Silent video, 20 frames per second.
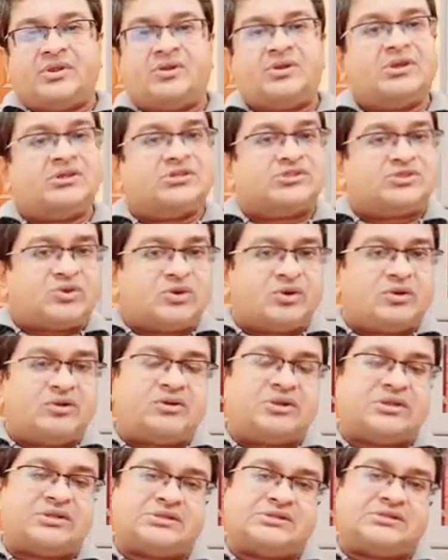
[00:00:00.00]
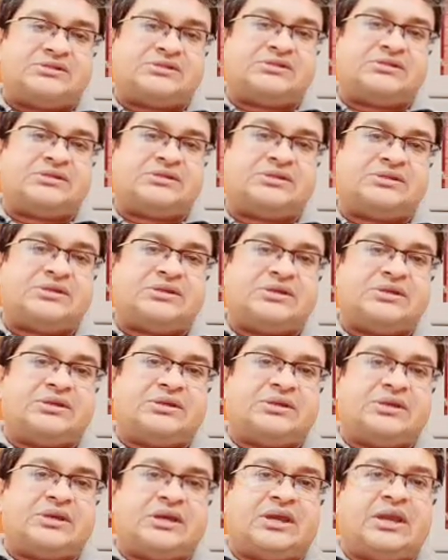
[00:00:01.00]
his tolerance,
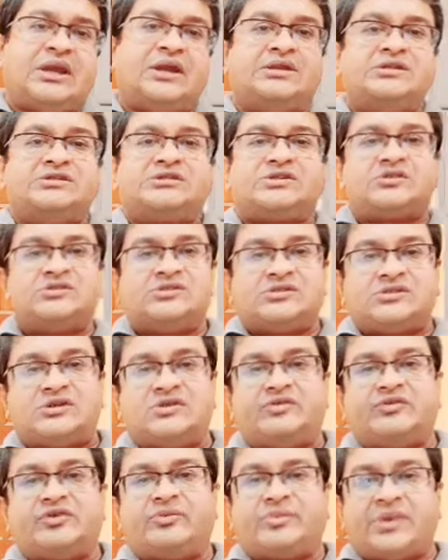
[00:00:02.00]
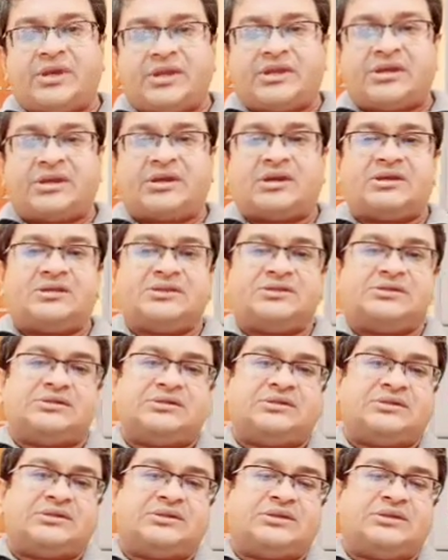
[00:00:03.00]
and his concern for mankind,
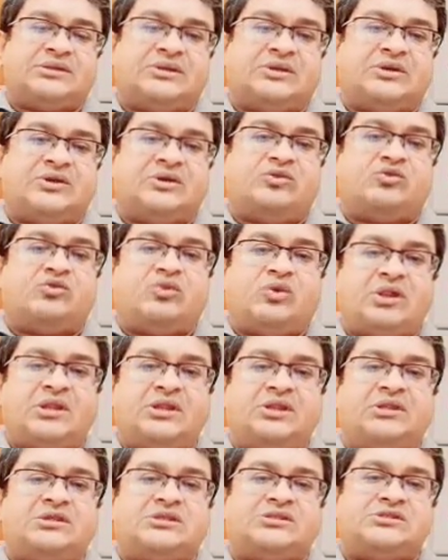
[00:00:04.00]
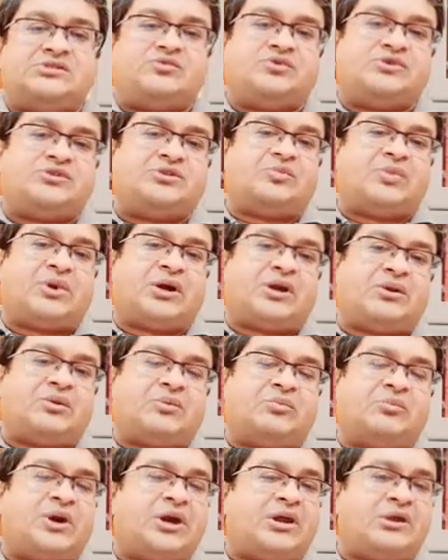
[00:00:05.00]
qualities which
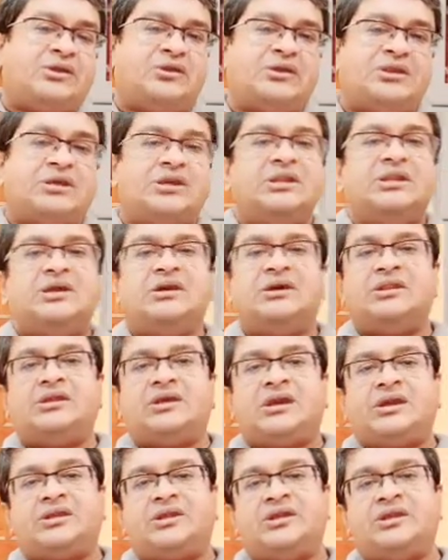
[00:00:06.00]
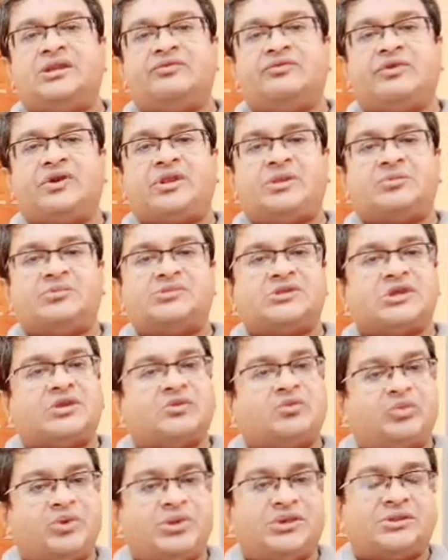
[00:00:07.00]
Byron clearly identified
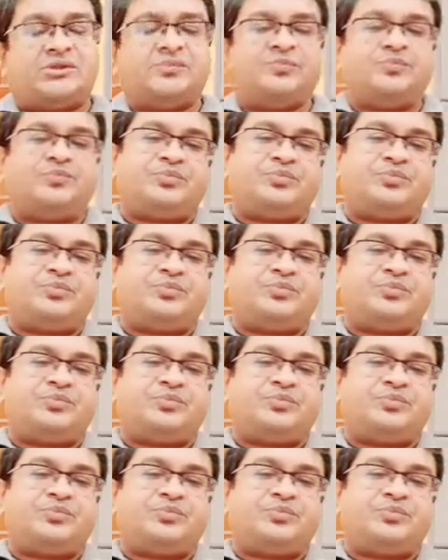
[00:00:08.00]
himself with.